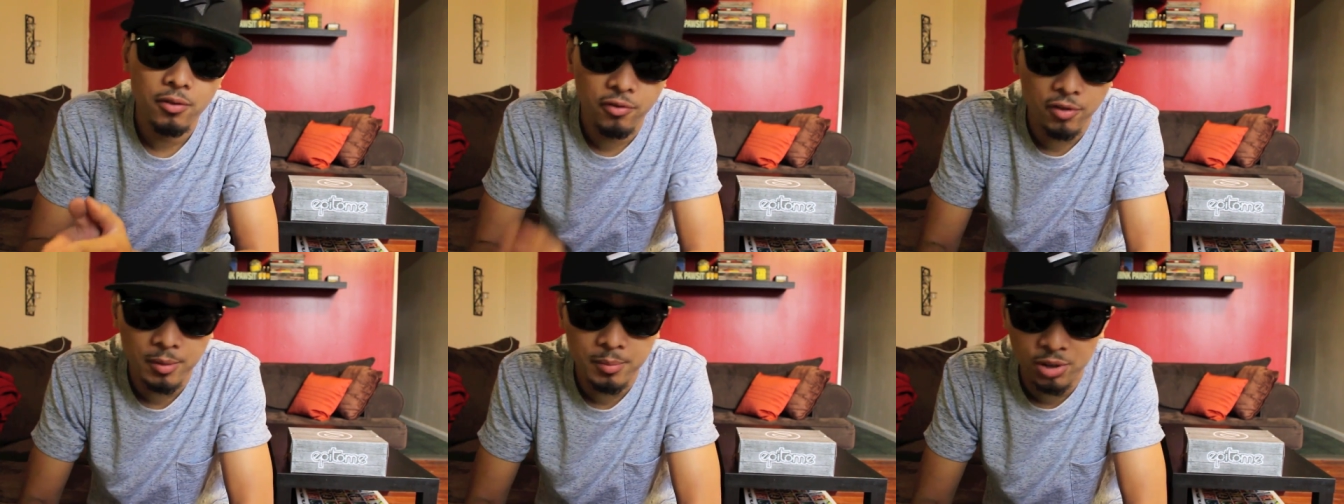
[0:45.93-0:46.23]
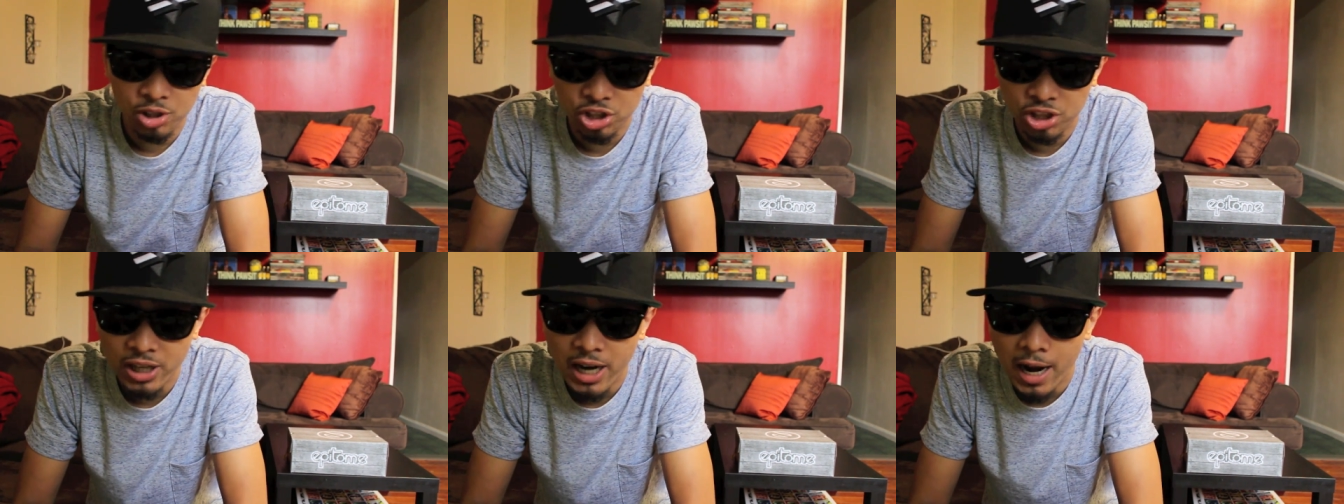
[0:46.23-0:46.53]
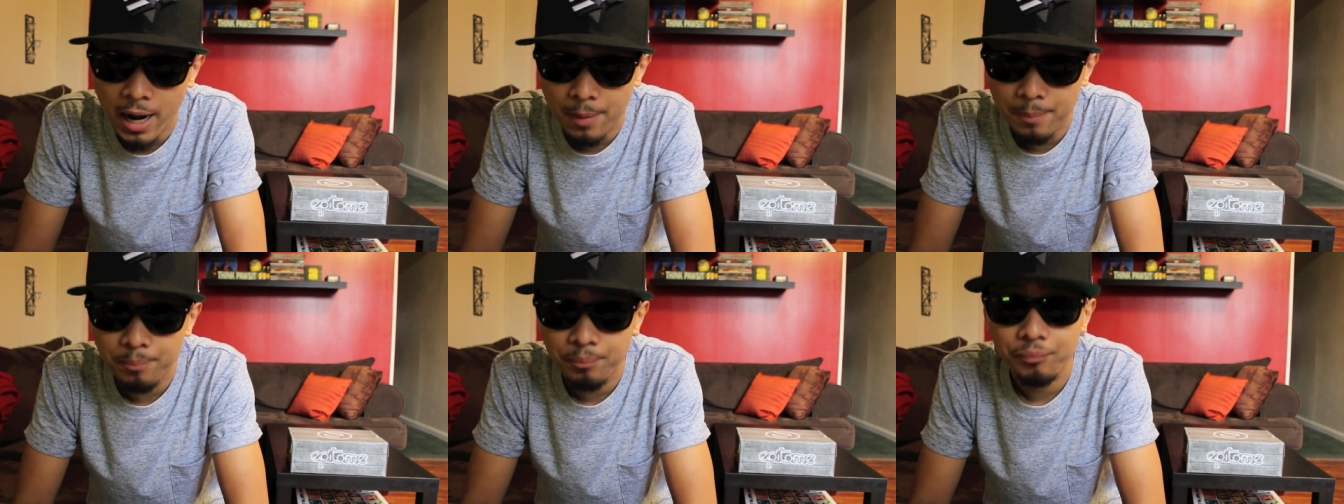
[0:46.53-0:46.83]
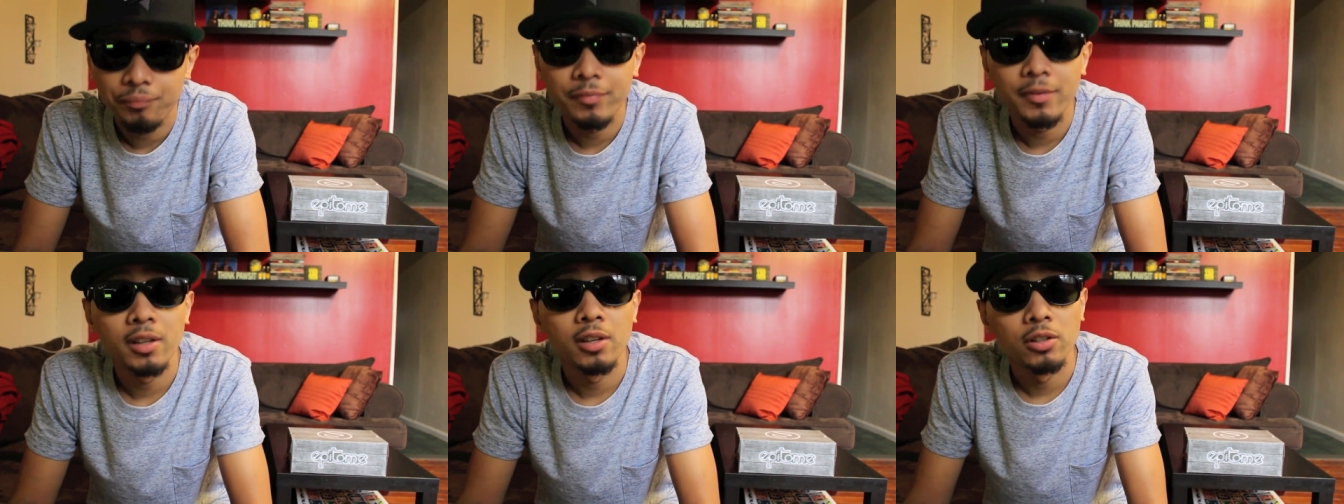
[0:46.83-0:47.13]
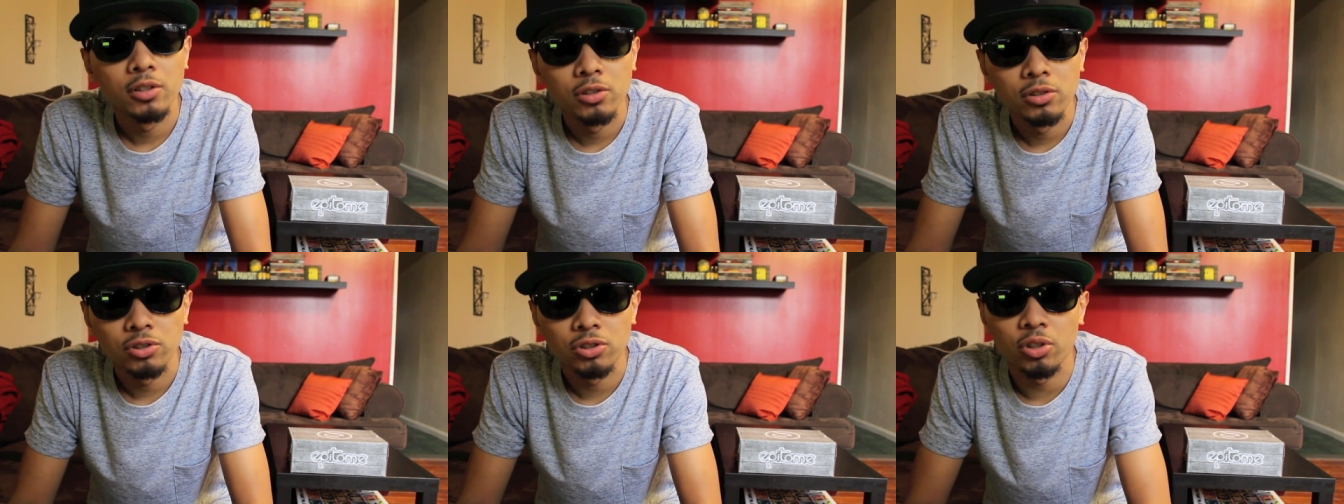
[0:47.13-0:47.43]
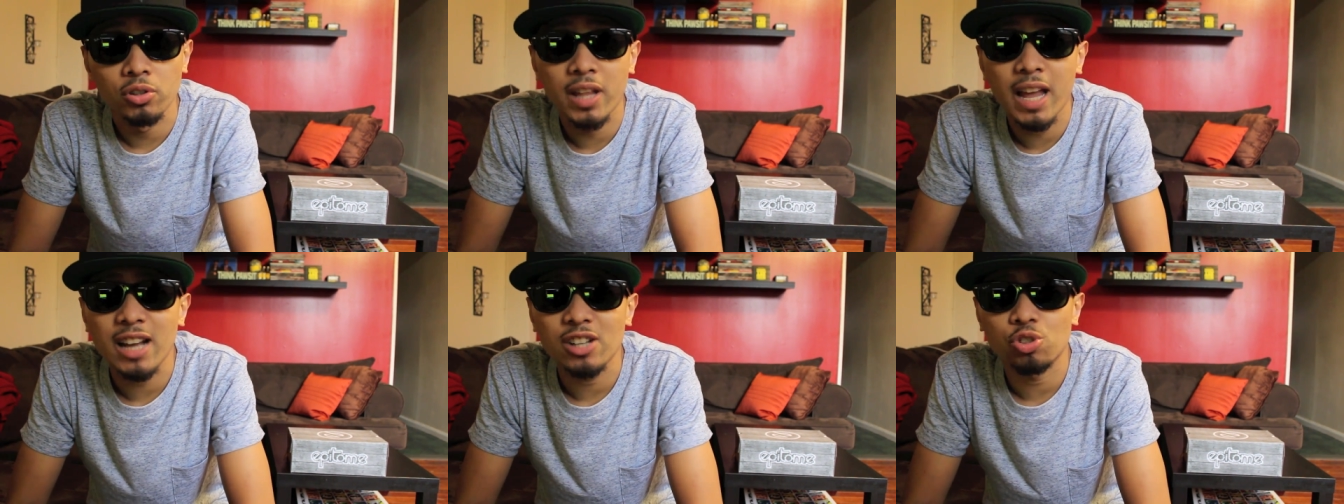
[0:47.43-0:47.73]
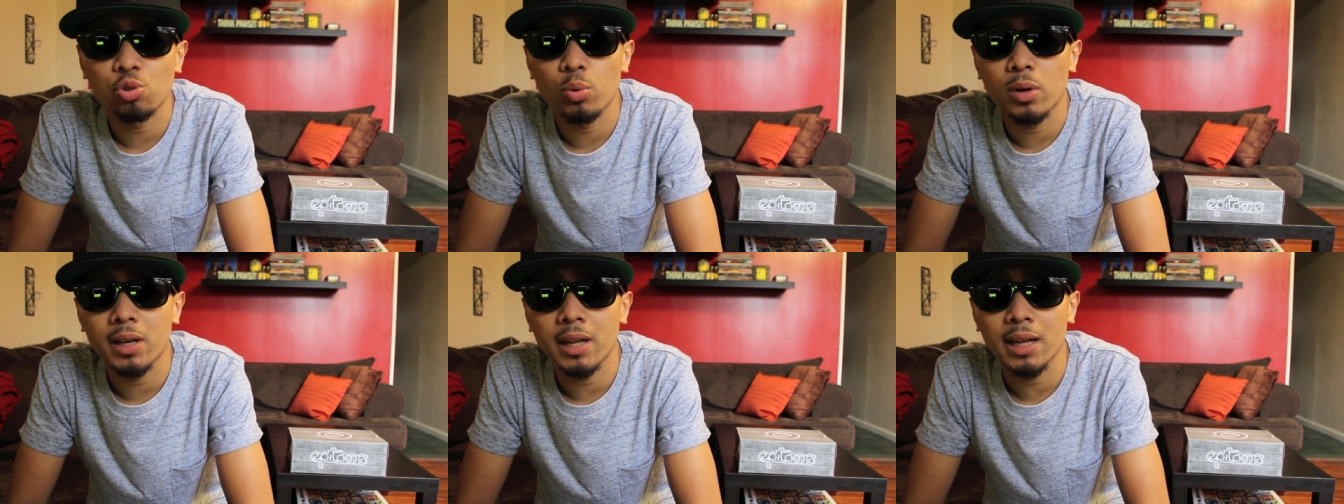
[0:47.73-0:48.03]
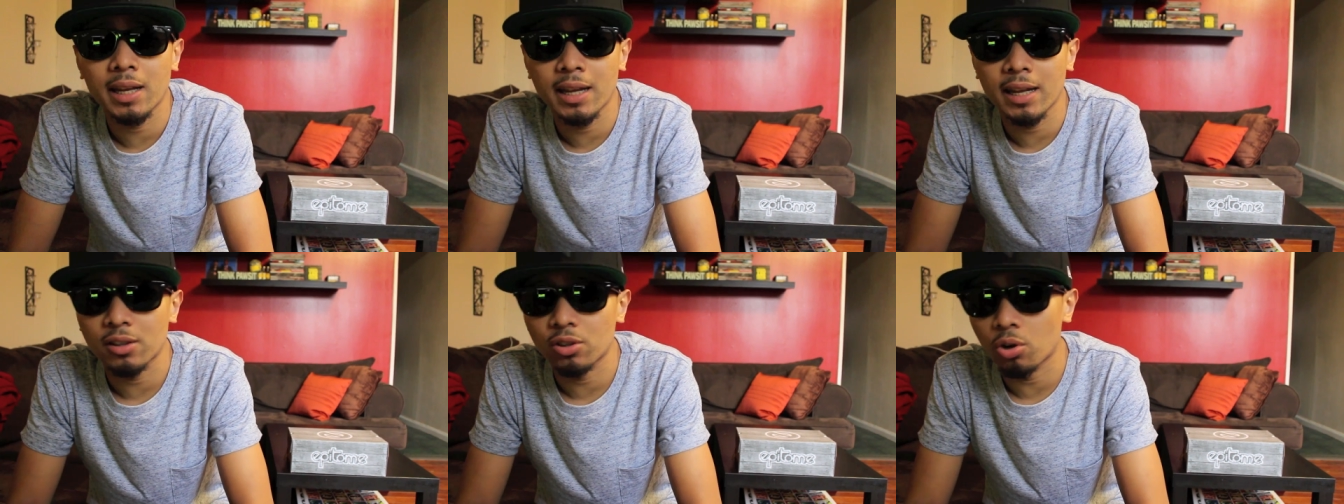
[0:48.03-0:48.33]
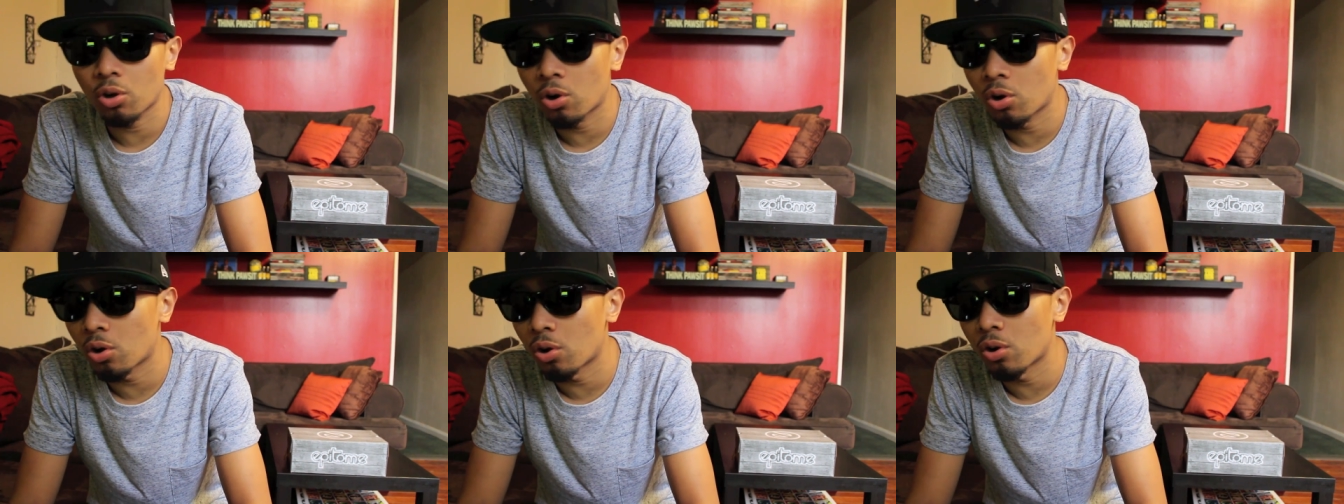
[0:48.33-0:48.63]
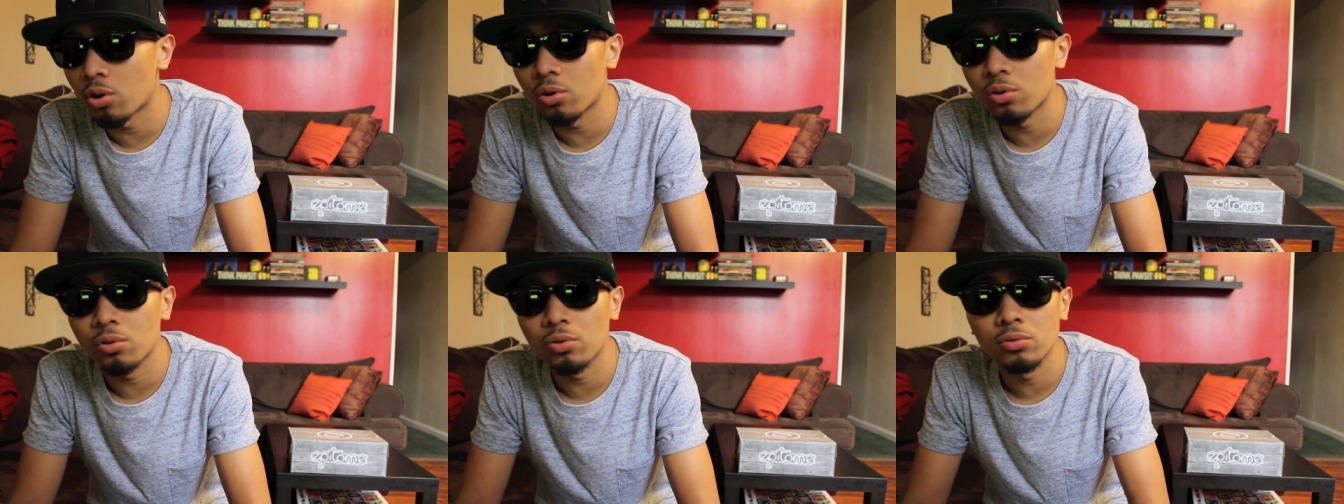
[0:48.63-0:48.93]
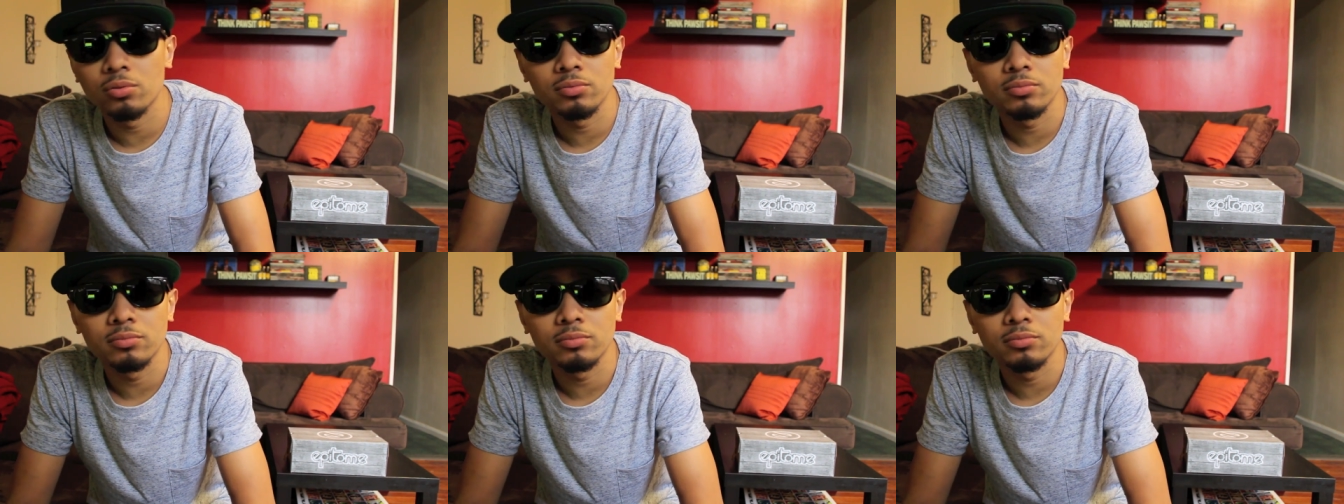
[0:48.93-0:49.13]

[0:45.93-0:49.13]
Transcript: from the shop. So that's where they get the whole